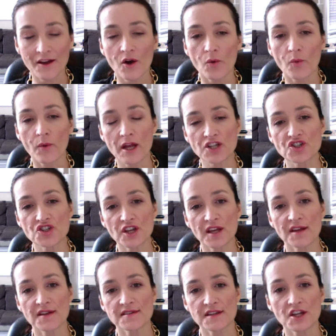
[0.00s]
which
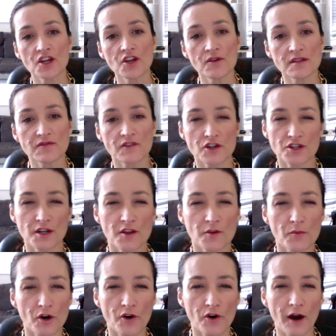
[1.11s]
is the newest version of the
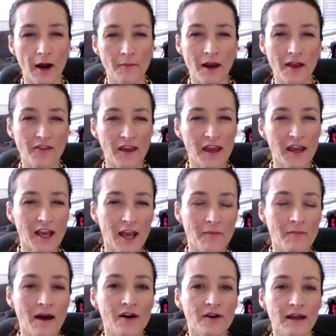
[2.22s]
program, and I think it came
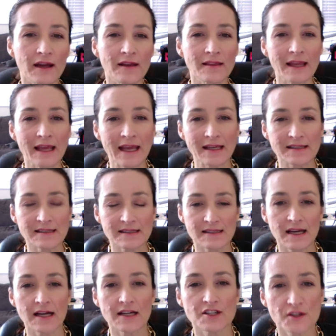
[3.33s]
out in late
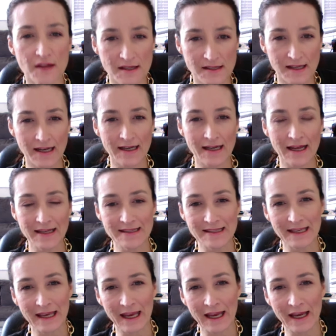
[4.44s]

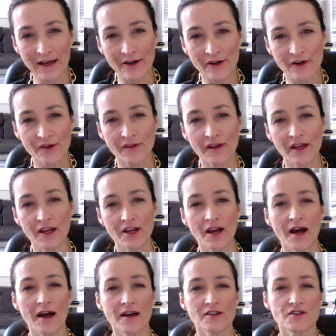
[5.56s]
2019, early
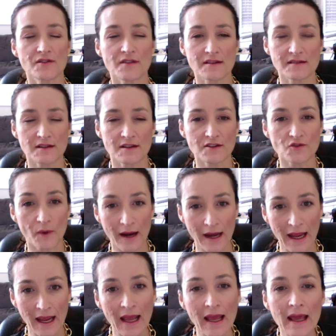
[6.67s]

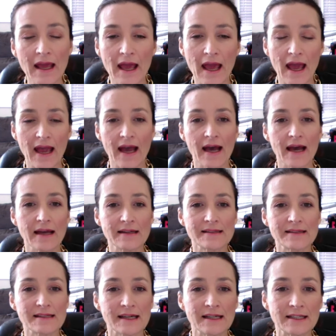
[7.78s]
2020. And
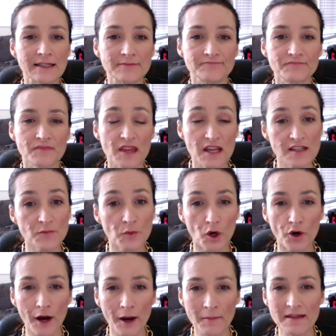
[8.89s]
this
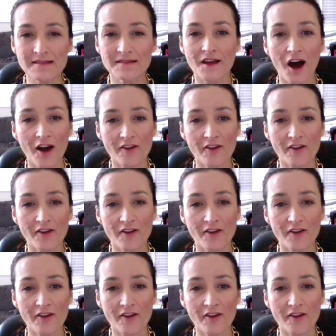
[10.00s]
program is not